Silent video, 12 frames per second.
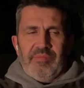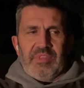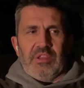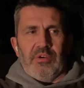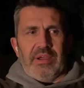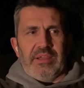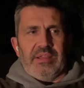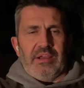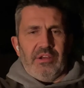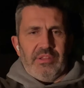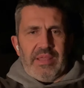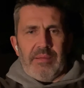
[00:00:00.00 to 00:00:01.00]
You know,
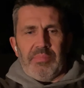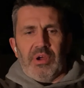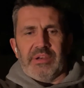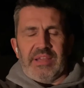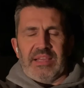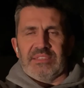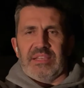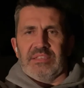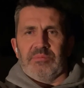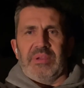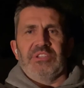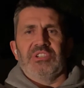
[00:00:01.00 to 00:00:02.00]
on that podcast I was
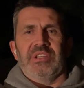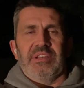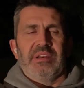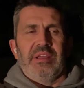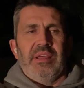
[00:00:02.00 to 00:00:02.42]
mentioning,